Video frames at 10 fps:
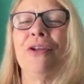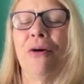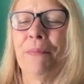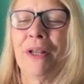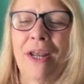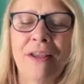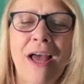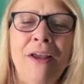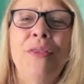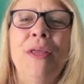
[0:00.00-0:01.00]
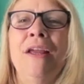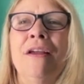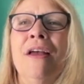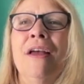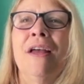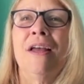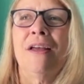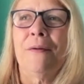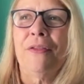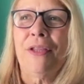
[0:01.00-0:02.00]
No, but I think
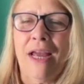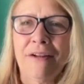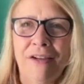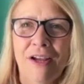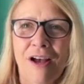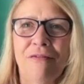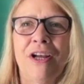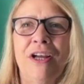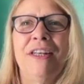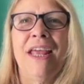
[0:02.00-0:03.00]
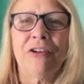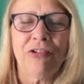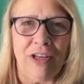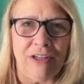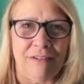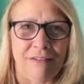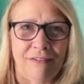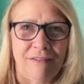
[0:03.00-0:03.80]
the idea of connection